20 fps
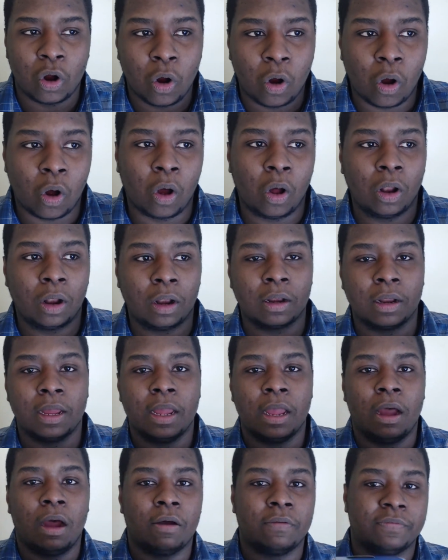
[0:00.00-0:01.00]
all
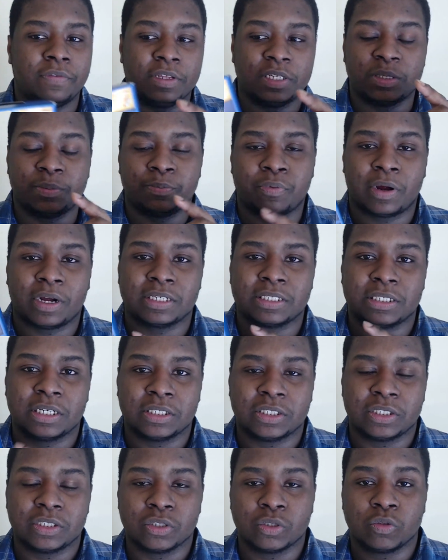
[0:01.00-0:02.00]
of these
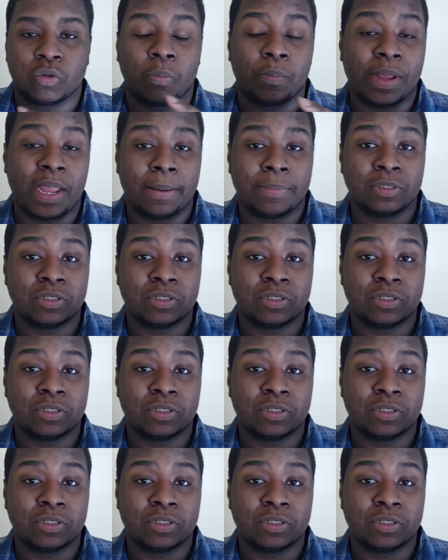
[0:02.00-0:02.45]
processors will be able